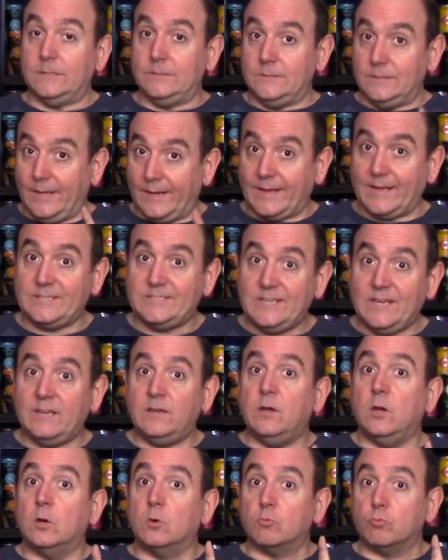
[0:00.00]
Like I
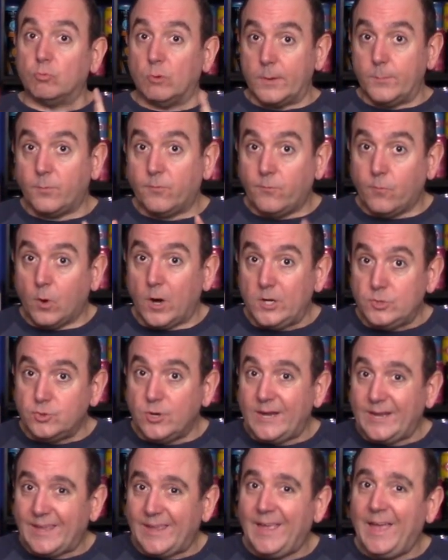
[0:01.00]
said, right before I
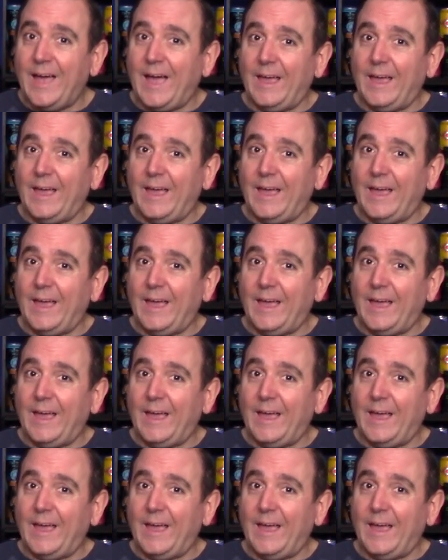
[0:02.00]
drank it,